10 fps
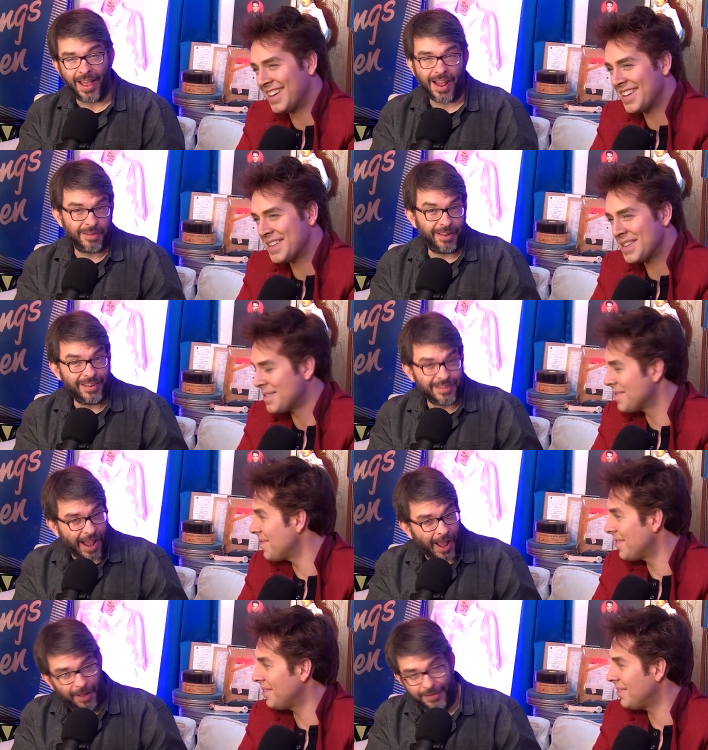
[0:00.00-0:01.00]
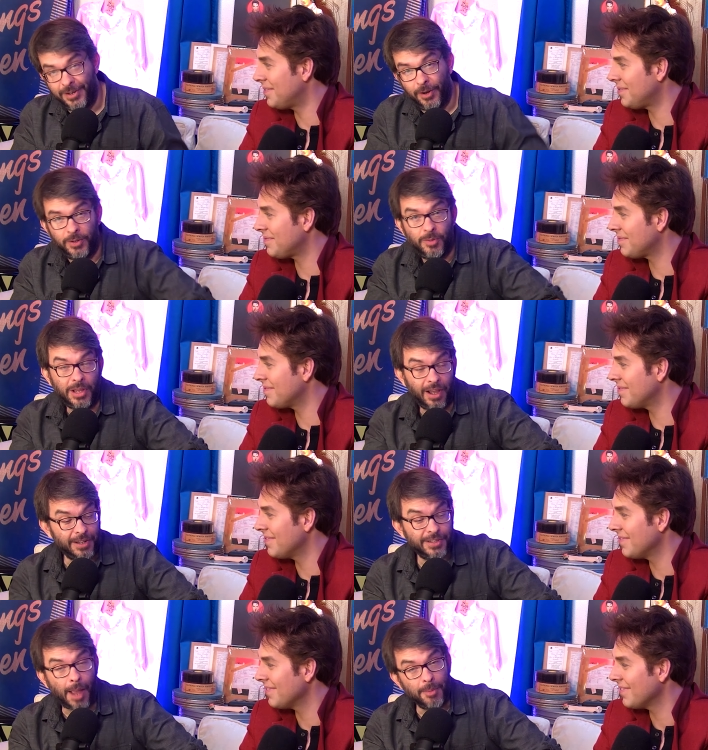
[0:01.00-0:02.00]
Speaker 1: Uh, in that, uh, you know, to be
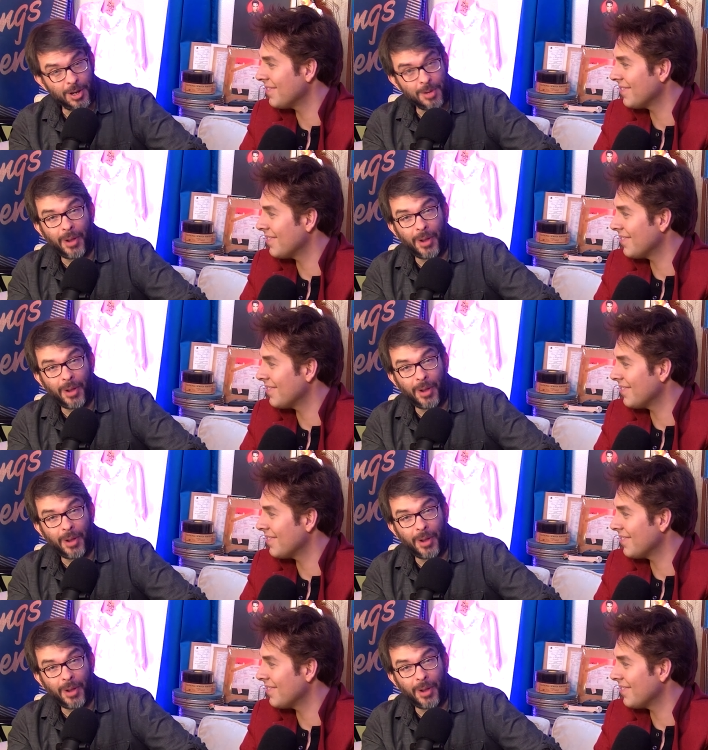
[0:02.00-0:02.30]
honest, I'm going